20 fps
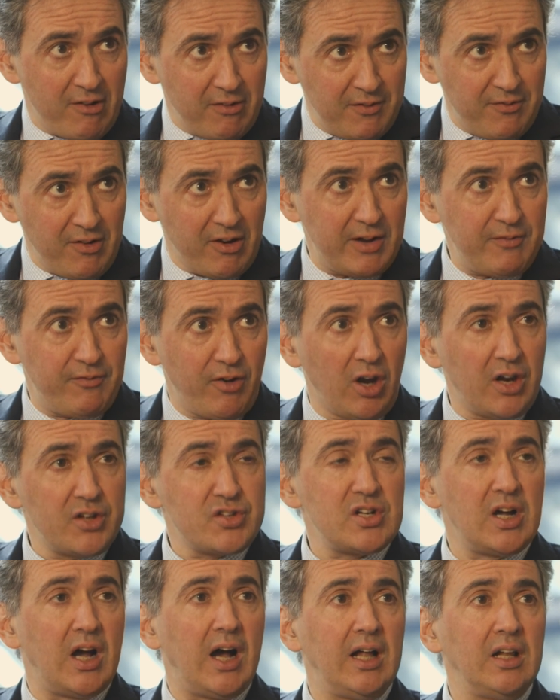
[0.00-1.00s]
very
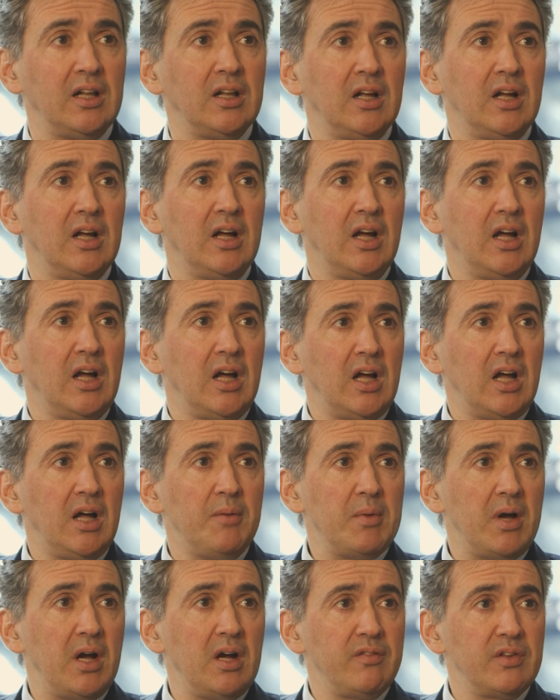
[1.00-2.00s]
volatile
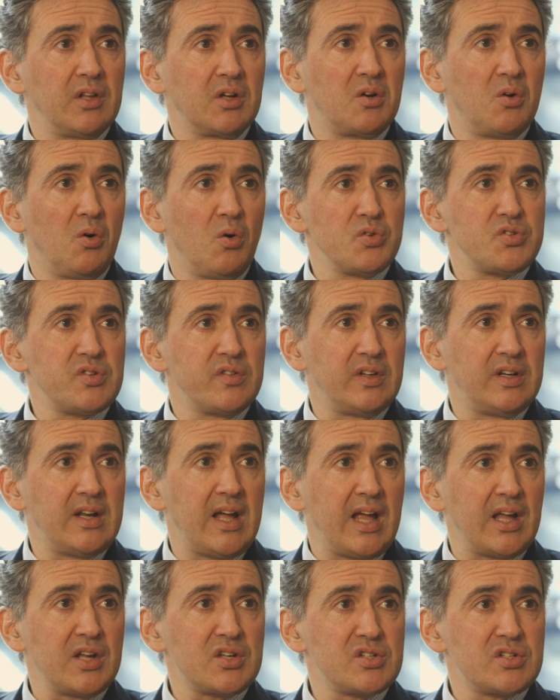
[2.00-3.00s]
over the course of the
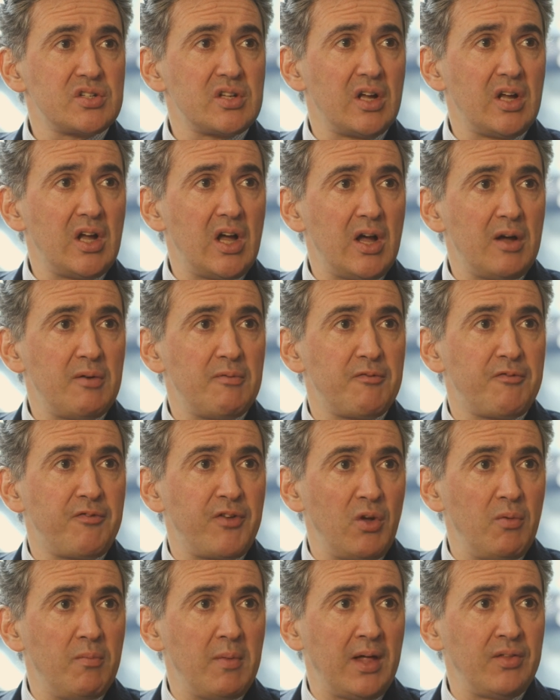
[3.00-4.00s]
next
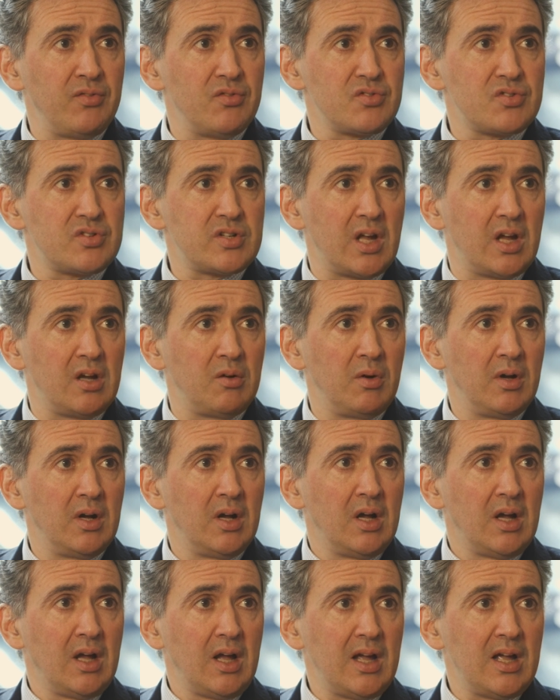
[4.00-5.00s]
few months. So
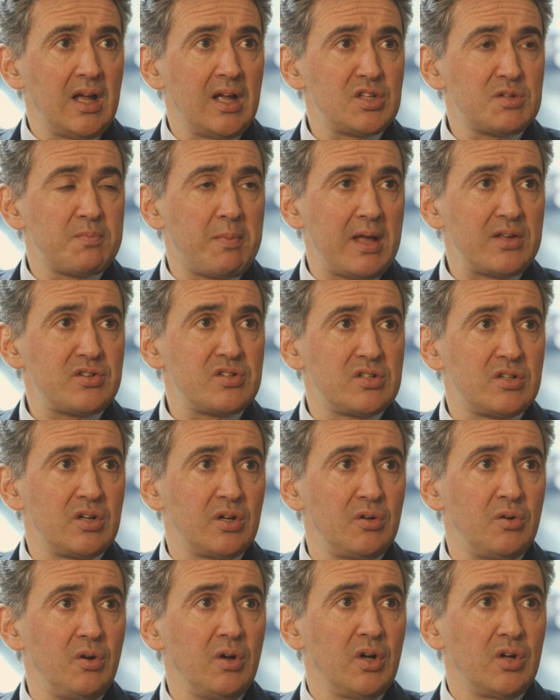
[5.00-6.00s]
it's best
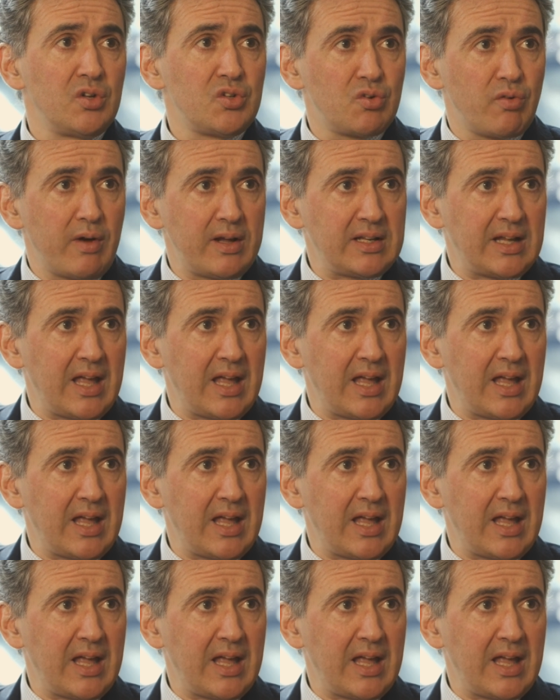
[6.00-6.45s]
to tread